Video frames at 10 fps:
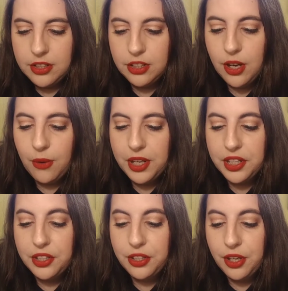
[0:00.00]
Go on
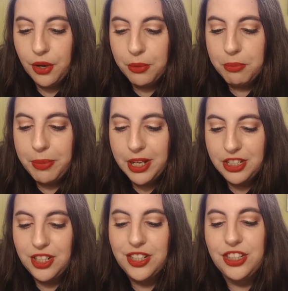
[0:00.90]
a no
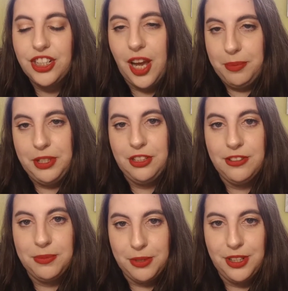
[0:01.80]
budget shopping
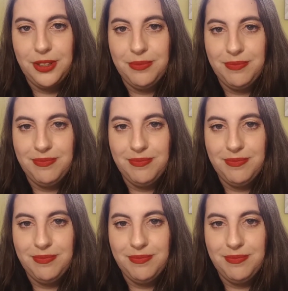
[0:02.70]
spree.